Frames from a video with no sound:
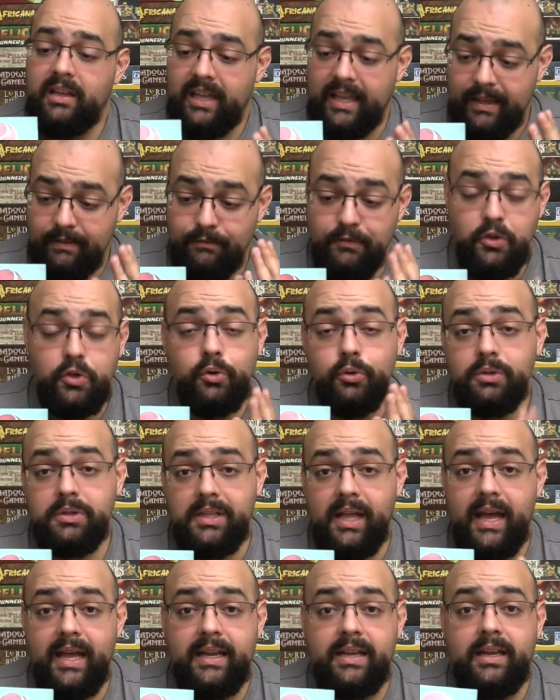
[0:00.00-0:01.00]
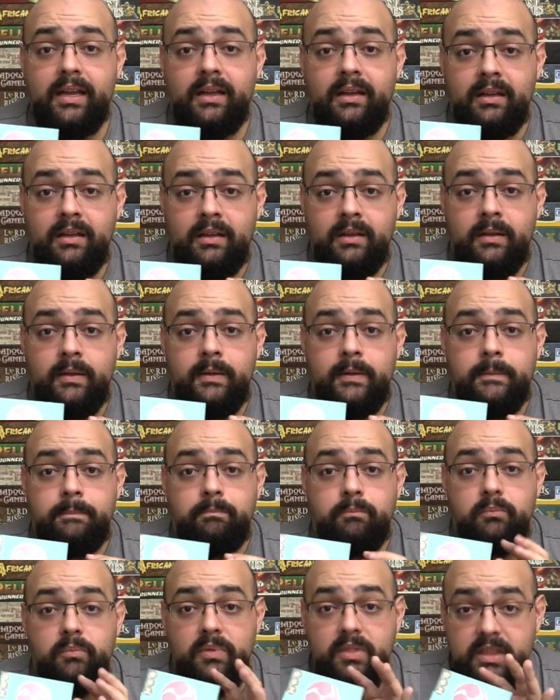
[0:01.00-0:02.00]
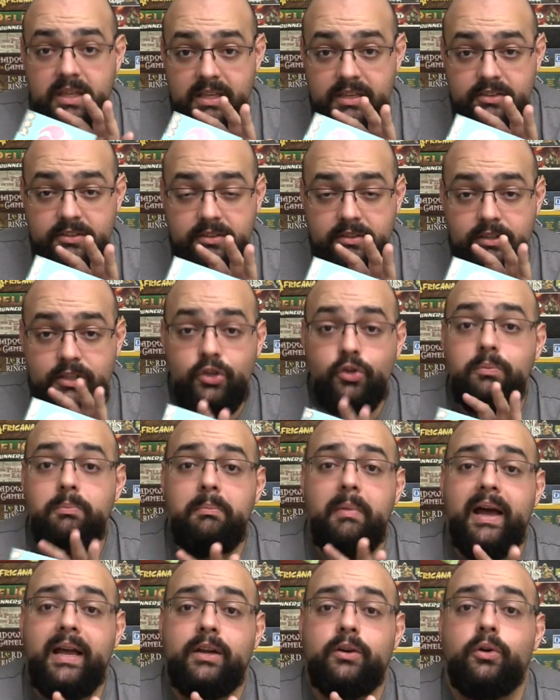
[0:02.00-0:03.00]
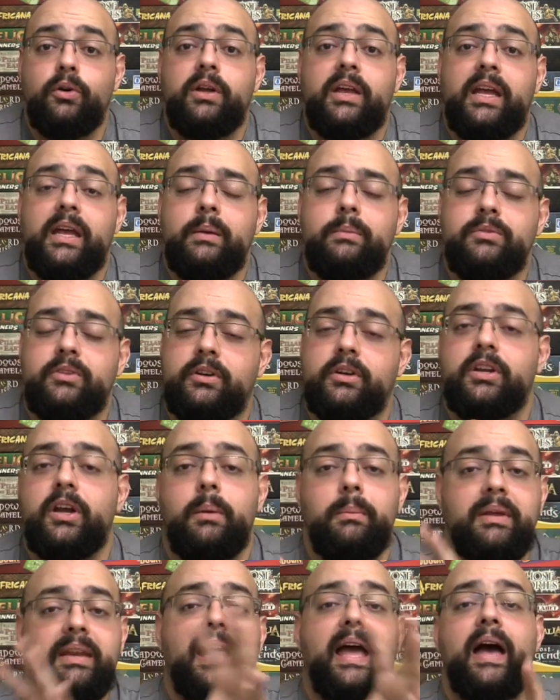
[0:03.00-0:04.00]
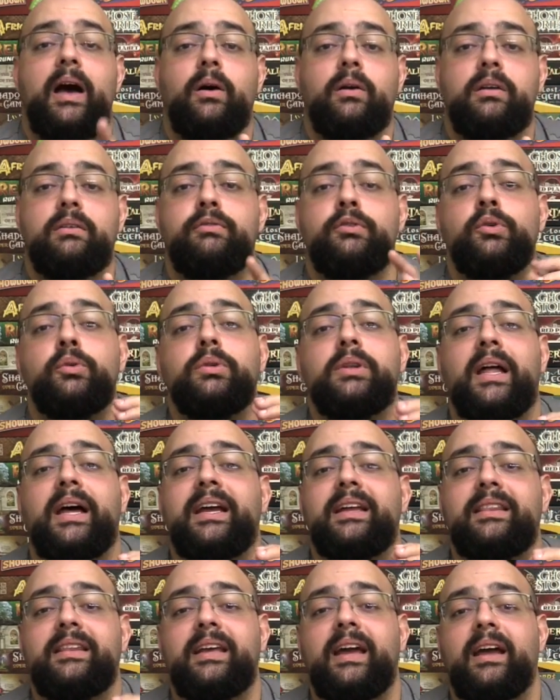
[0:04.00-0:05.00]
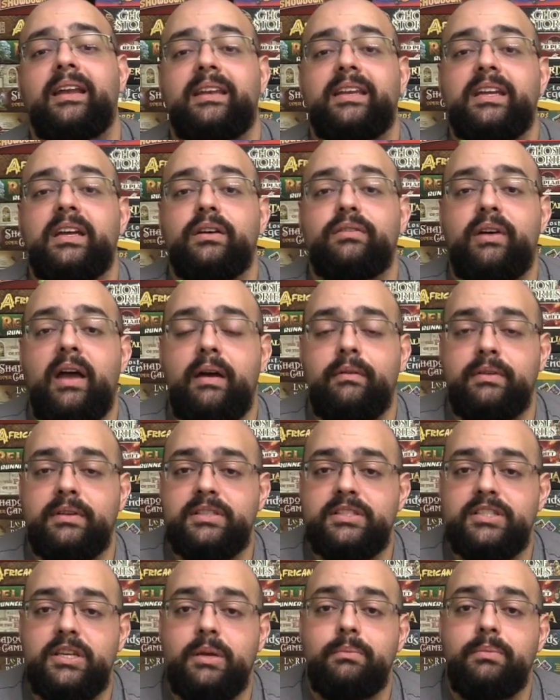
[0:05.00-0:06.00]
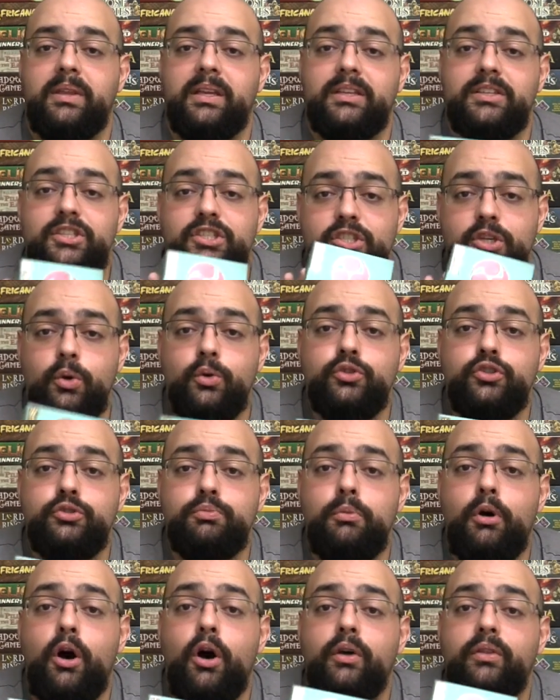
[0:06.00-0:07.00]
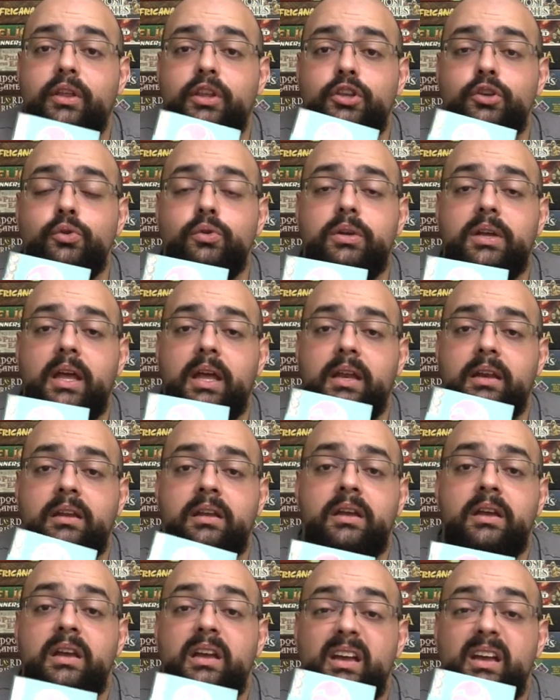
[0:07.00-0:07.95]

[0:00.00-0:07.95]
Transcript: If you like these new micro games that are coming out, if you like the idea of having something so small that you can